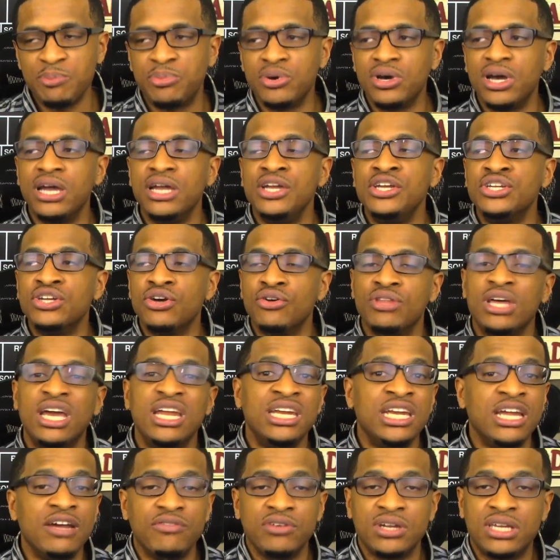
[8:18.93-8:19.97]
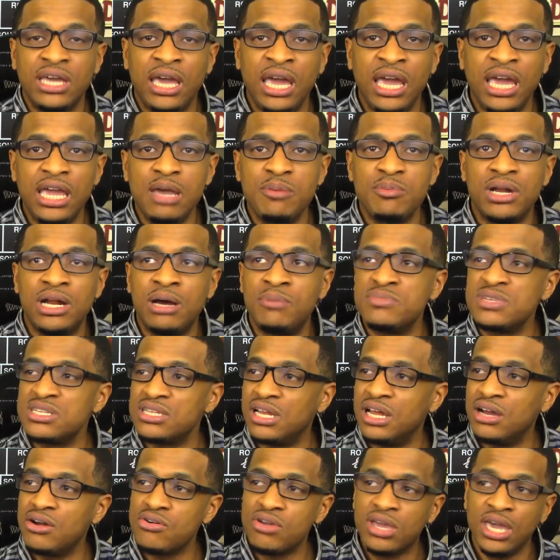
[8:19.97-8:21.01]
But, you know, that never came. And I'm just
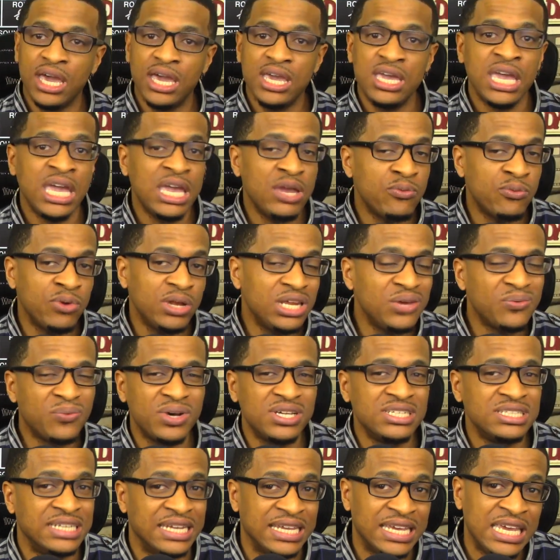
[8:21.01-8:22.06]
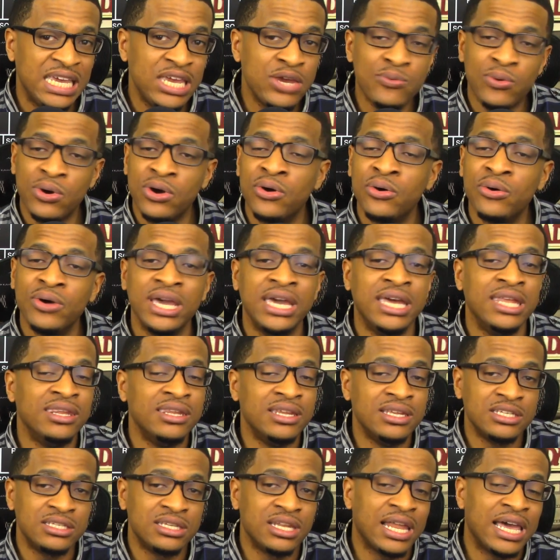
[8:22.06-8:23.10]
like, okay, he really wasn't a hero in
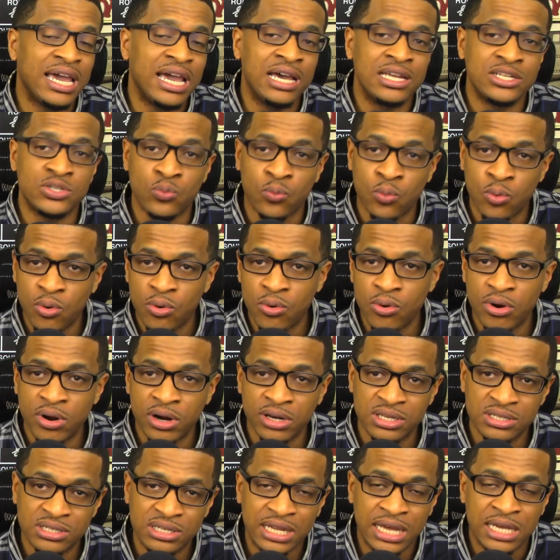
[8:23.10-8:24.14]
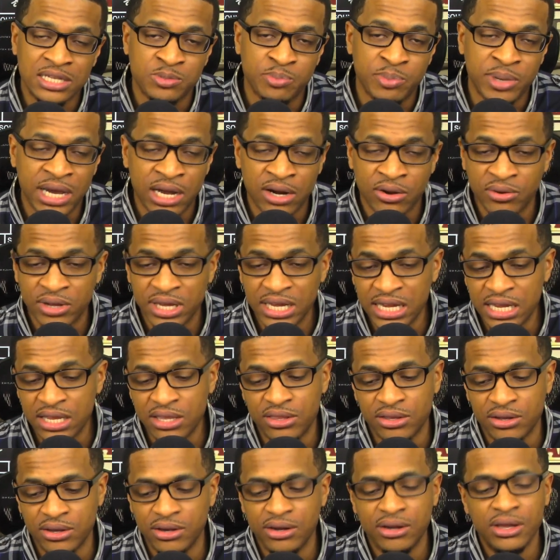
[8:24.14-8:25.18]
this last war, this last battle
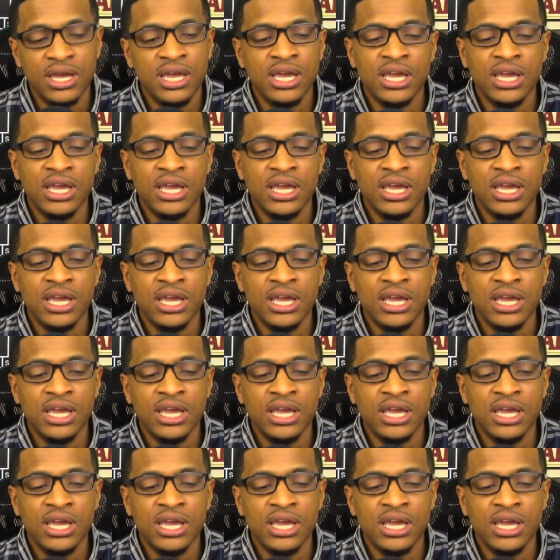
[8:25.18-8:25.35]
either.